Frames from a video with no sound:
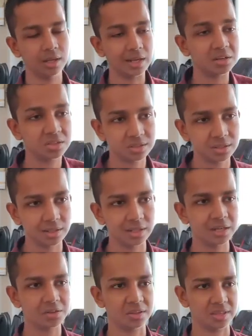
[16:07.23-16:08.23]

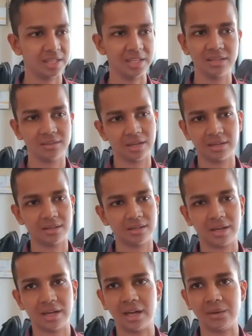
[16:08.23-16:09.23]
Let's see.
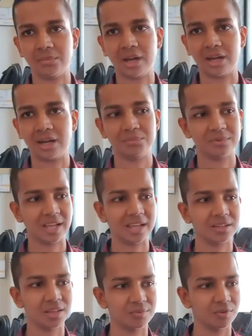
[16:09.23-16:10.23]
I'm
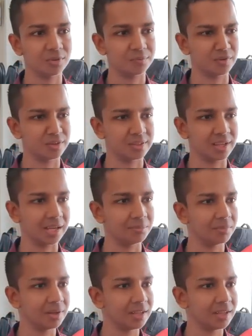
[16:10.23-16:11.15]
trying this for the first time.